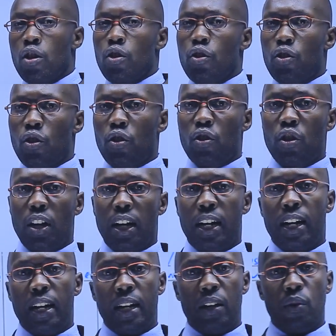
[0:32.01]
So,
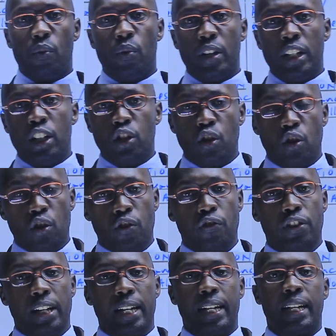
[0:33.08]
when you talk
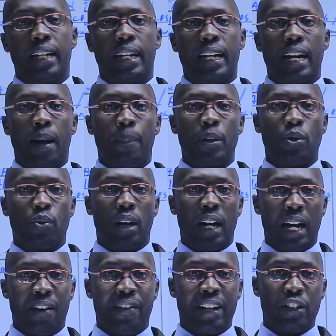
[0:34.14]
of the capital
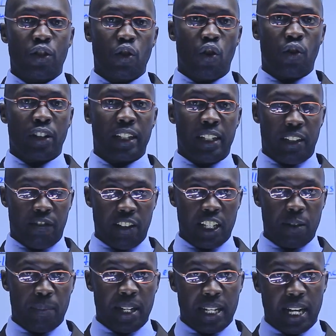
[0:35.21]
allowance or
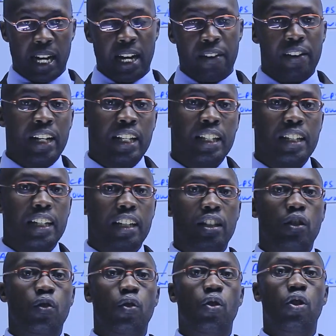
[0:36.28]
investment allowance, it's
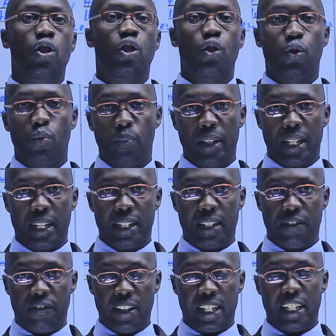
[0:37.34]
good to make it
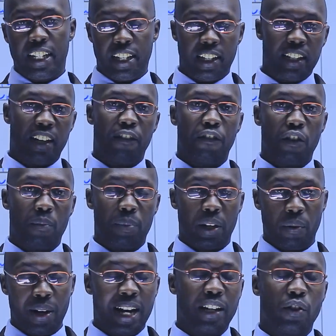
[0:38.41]
very clear from
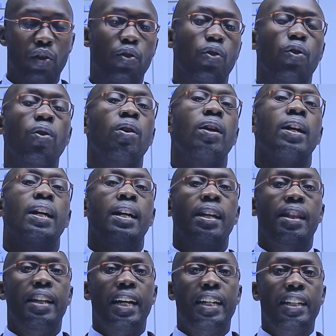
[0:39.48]
the word go
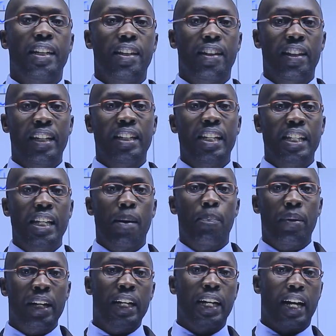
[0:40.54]
that this is a
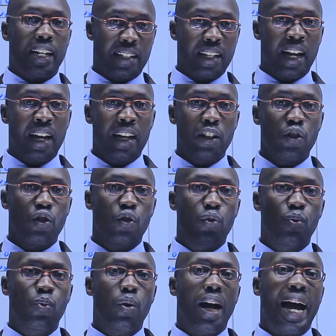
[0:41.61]
precursor
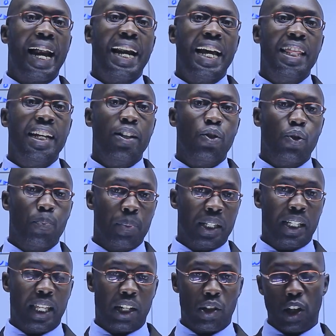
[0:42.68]
to another
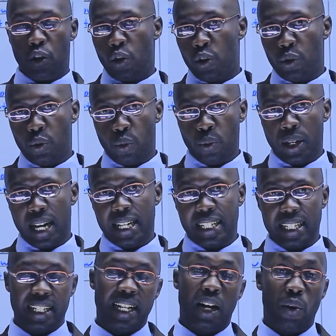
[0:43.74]
topic that you're going to look at
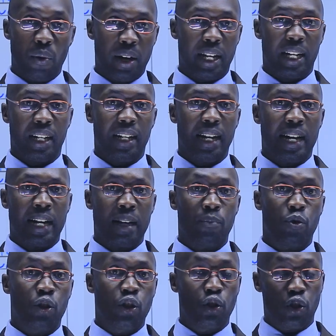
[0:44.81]
in a while, and I'm
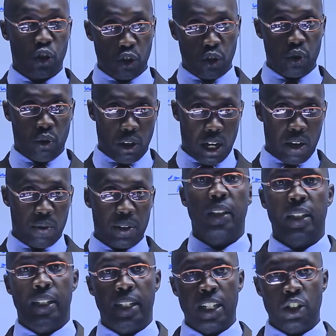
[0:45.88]
going to show you how
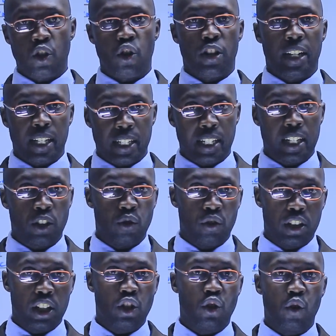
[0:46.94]
it is connected to
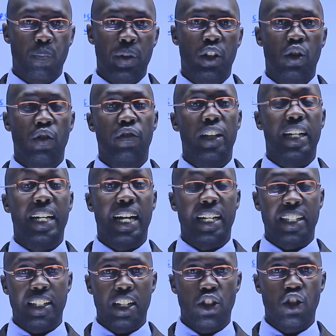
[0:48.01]
this topic of the
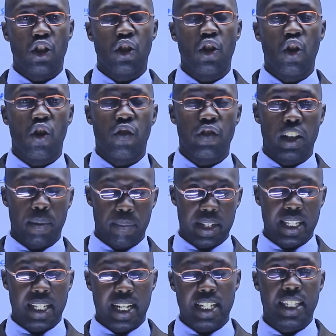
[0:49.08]
taxation of the
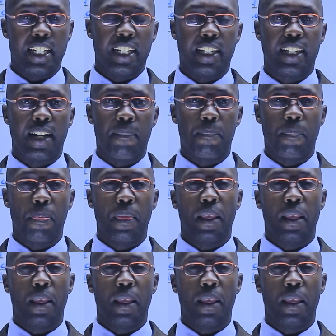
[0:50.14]
business income.